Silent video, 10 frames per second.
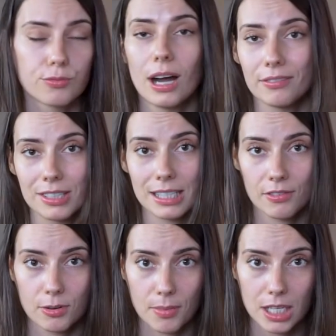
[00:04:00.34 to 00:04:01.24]
5 to
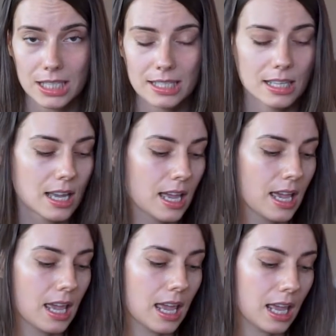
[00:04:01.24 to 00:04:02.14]
7 months,
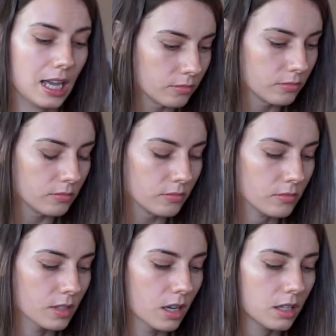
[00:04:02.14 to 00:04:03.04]
and
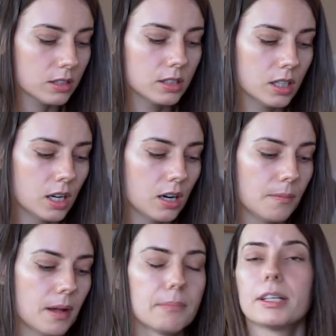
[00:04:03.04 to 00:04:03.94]

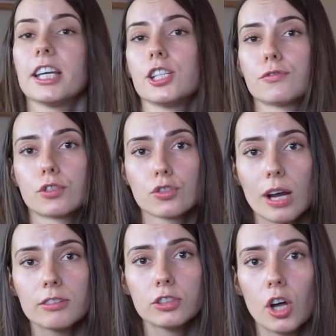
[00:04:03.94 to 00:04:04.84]
the application for
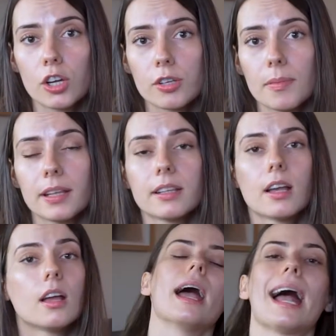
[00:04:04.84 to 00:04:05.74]
travel document
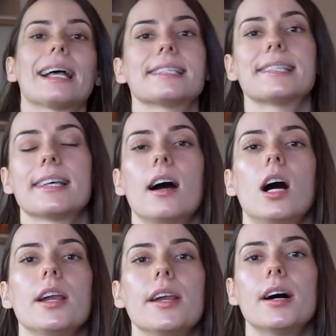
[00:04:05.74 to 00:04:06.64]
has
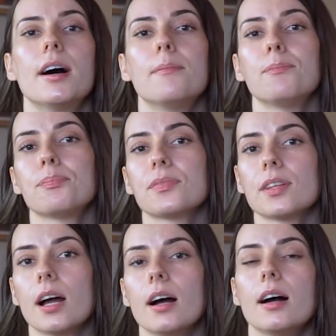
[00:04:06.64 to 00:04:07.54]
an
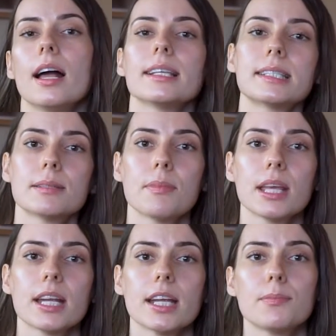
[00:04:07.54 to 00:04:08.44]

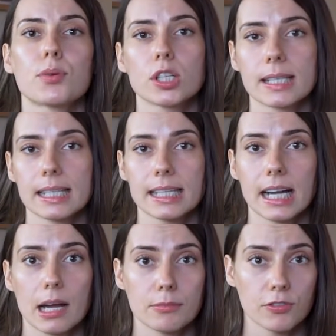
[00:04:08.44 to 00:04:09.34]
estimated processing
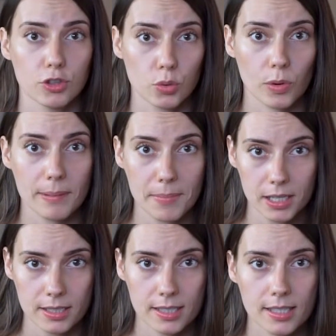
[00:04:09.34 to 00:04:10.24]
times of 3
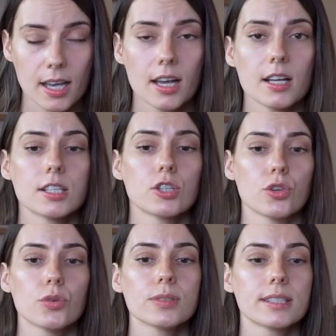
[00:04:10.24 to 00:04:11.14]
months. So
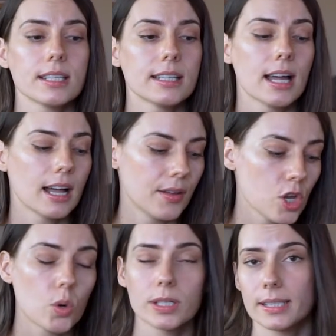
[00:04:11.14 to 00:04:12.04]
you'll see that
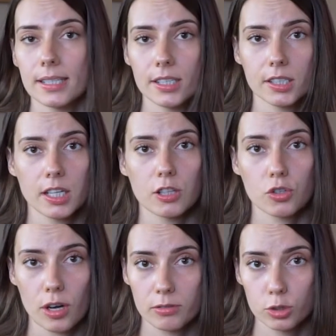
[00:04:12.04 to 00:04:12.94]
notice here that the
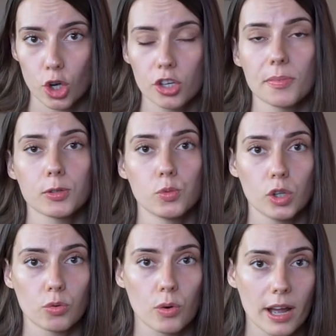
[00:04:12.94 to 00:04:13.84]
travel document
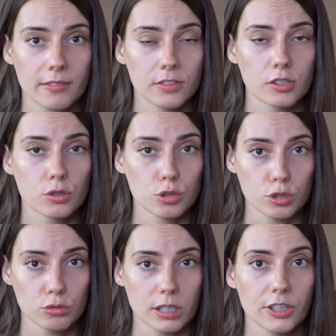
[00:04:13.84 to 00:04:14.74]
will arrive
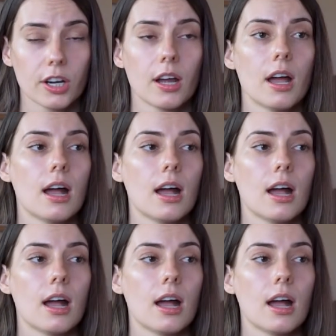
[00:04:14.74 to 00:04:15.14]
sooner.